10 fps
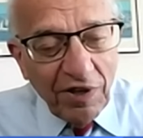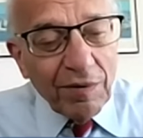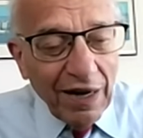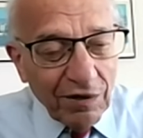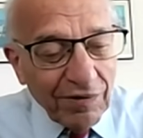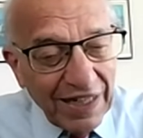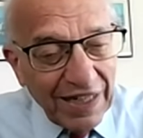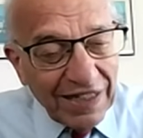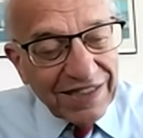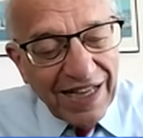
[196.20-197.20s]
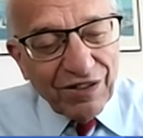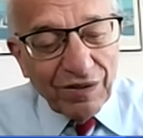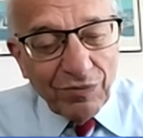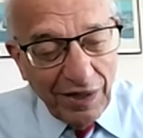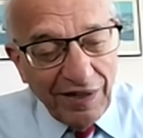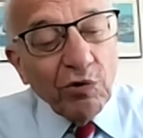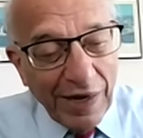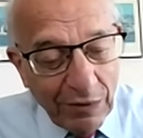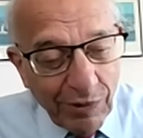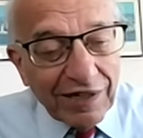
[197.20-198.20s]
matter is, is that we, you know, we
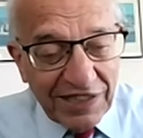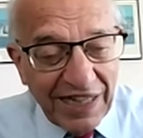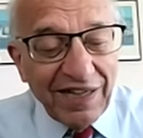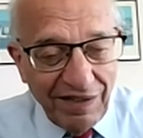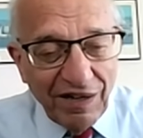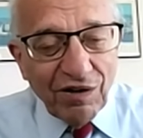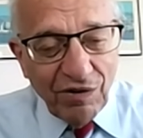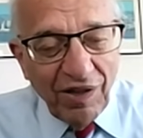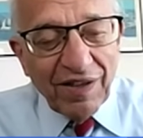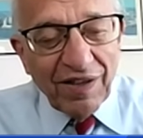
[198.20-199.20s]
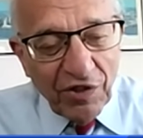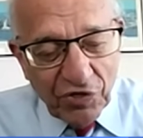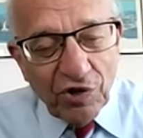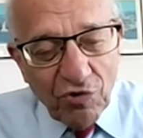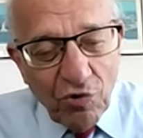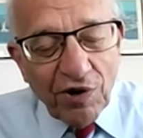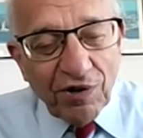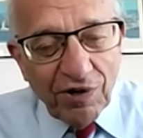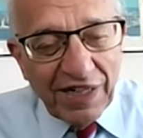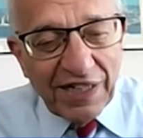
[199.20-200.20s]
will see, you know, the third quarter
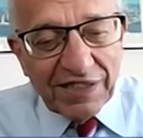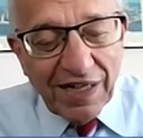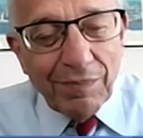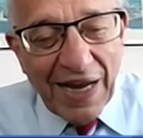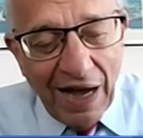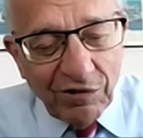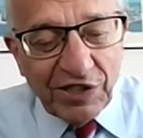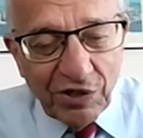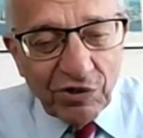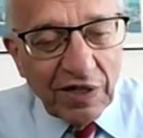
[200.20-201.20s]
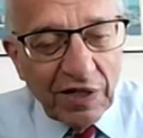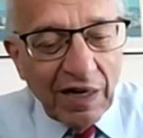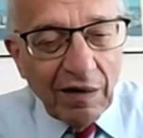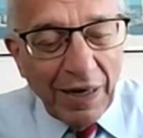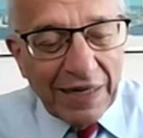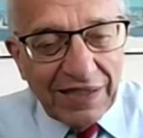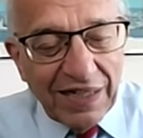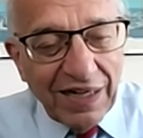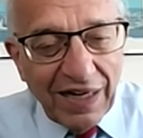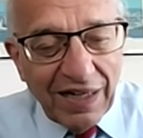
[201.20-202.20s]
earnings coming out soon. But
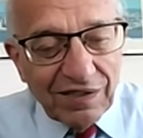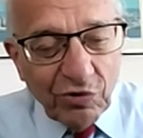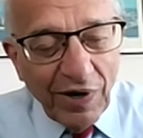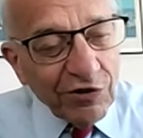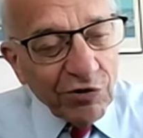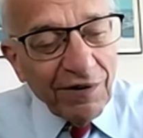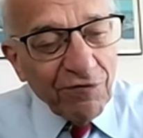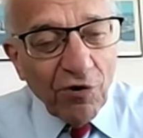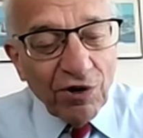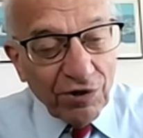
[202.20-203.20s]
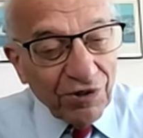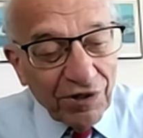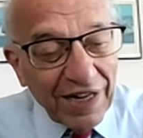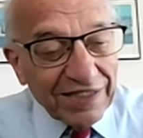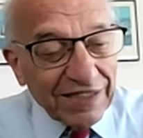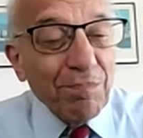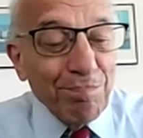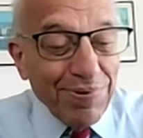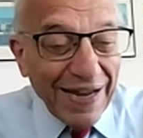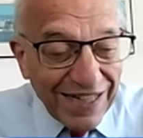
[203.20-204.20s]
uh, twenty twenty-four earnings are
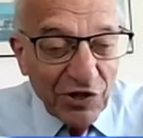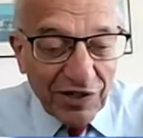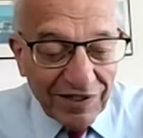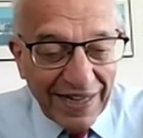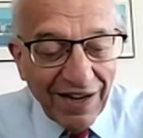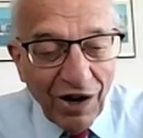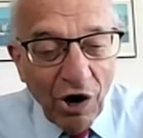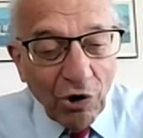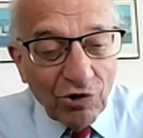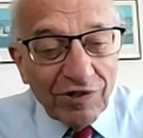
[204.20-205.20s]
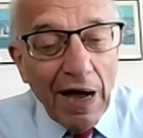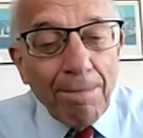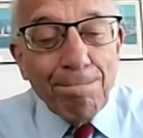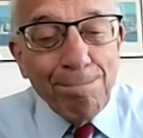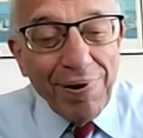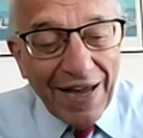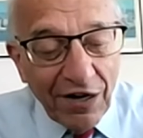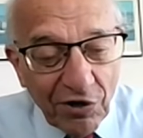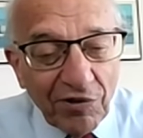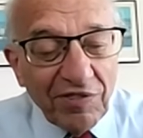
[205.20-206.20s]
basically holding up
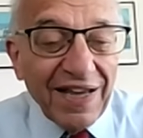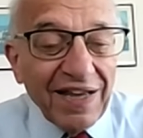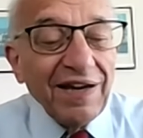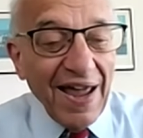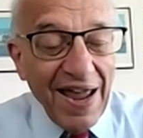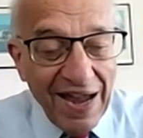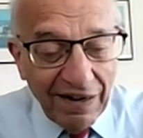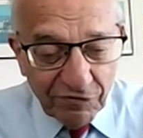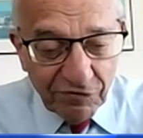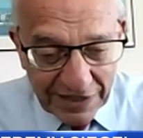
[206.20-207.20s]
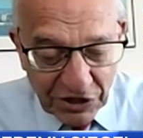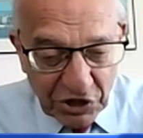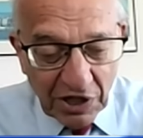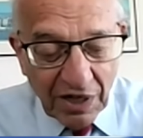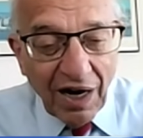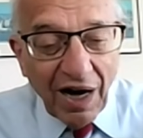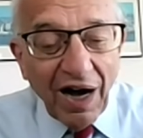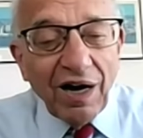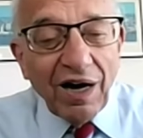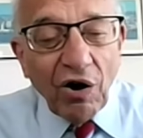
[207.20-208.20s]
better than average
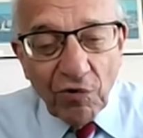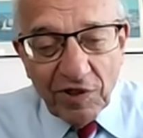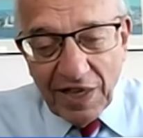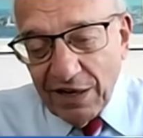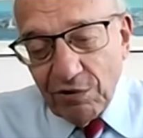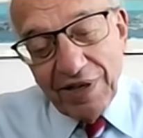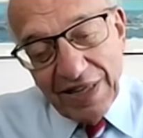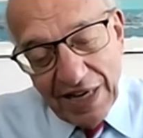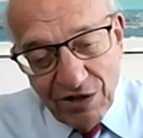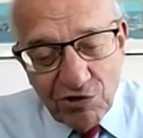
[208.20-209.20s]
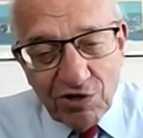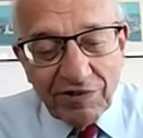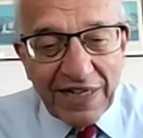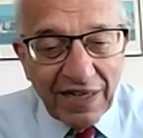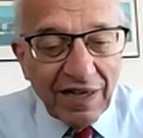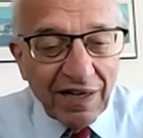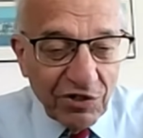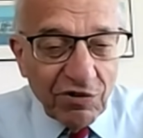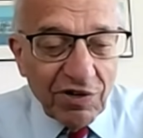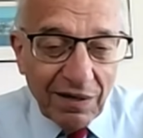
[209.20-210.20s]
uh, over the year, where they usually
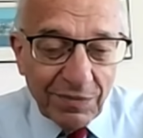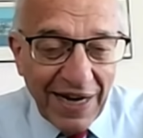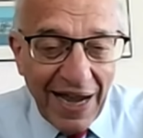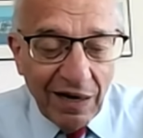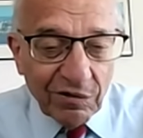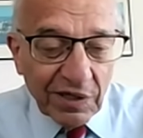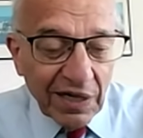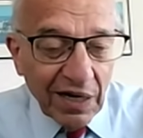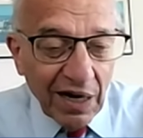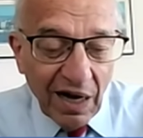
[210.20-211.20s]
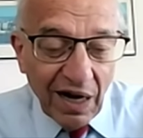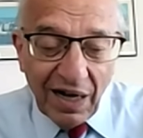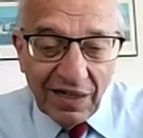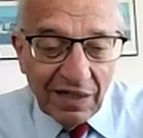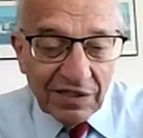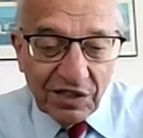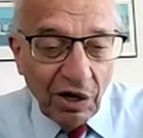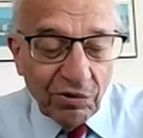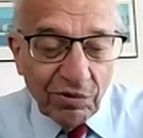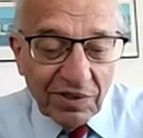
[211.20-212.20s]
do come down. Uh,
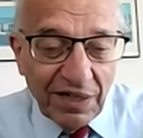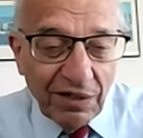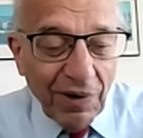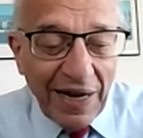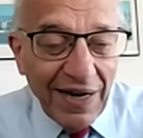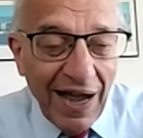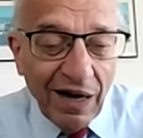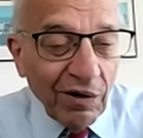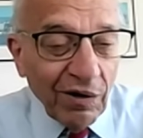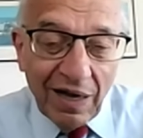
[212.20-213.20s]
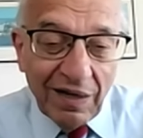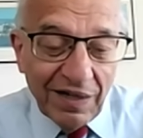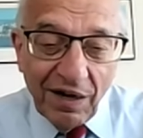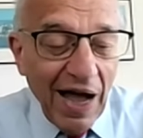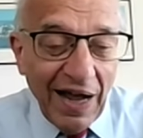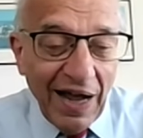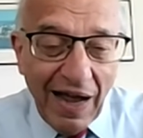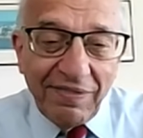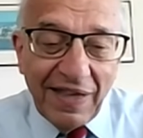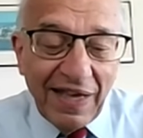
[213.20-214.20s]
so, you know, right now, you know, I,
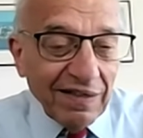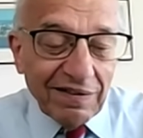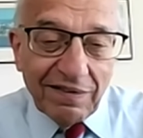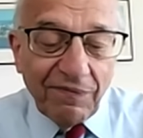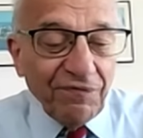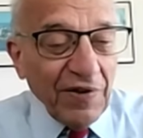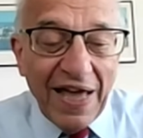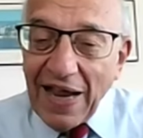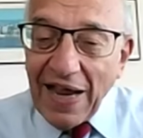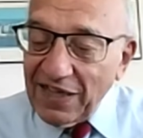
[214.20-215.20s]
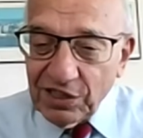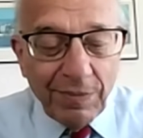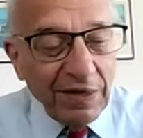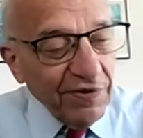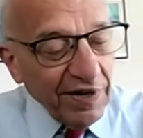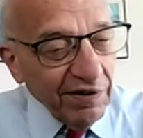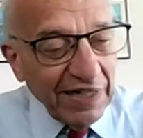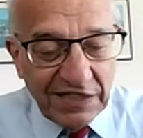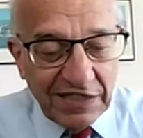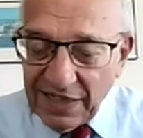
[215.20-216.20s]
I think the Fed has to be very
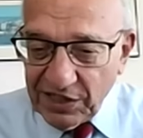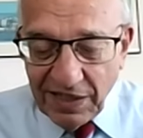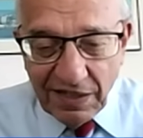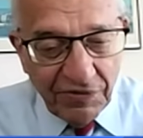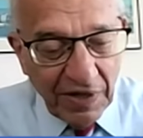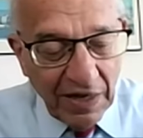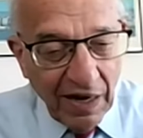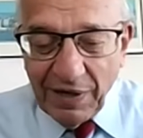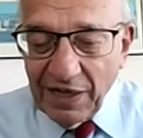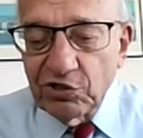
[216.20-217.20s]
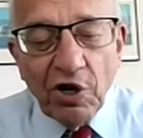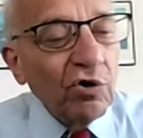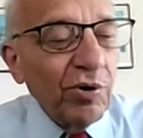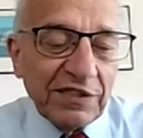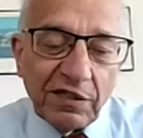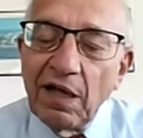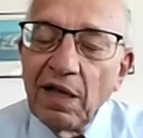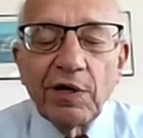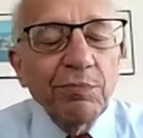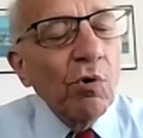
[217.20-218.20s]
sensitive. I mean, there's no question
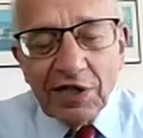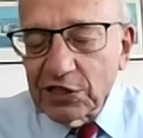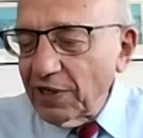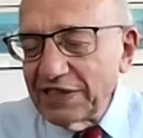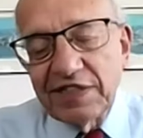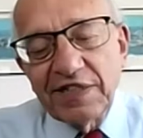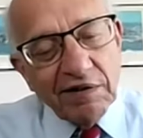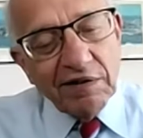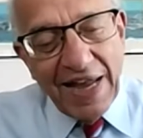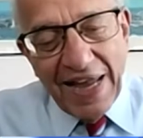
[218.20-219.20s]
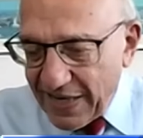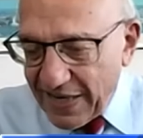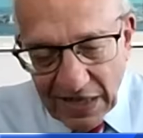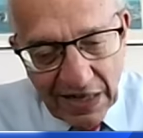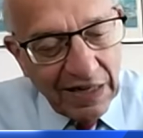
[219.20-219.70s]
with mortgage rates near eight.